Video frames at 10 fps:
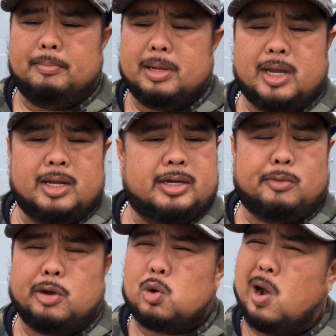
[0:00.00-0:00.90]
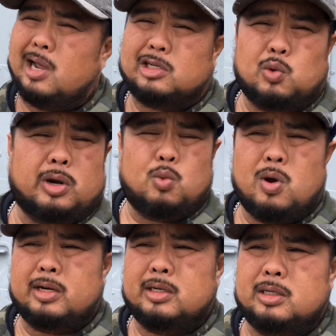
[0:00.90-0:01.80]
B, they required
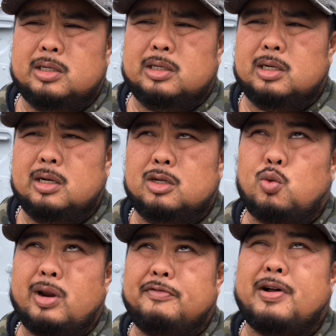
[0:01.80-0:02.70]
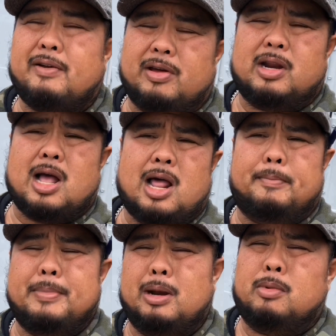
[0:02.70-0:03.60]

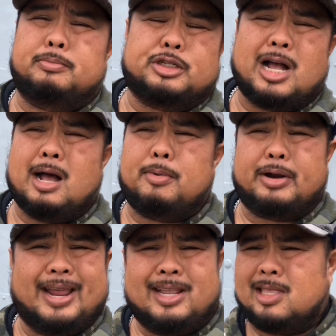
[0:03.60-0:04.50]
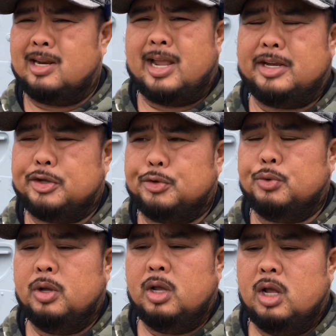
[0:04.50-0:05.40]
$2,500 minimum job on anything they
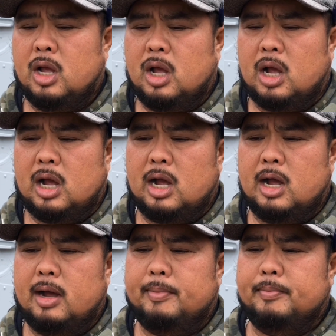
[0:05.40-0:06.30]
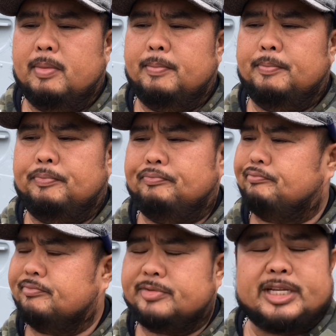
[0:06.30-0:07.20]
do.
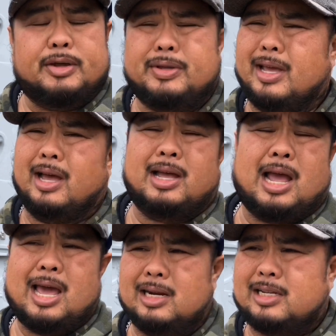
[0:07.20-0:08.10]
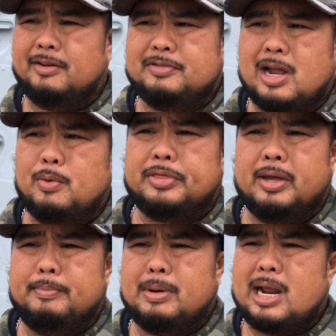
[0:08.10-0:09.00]
So yeah, I had a tough time with
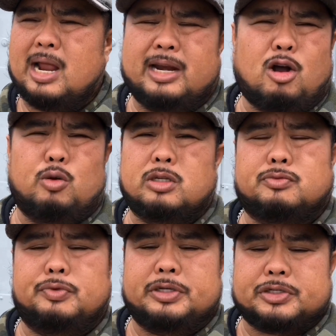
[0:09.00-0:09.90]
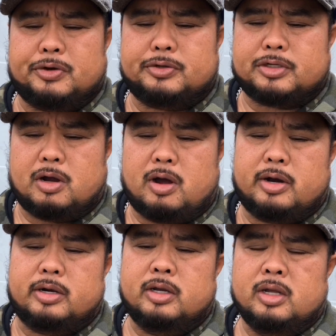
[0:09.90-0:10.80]
it, but I had always researched
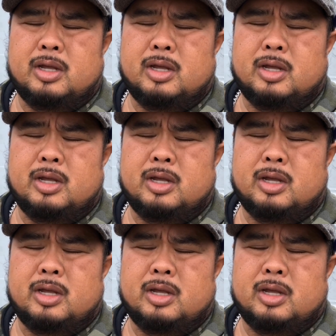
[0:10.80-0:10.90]
on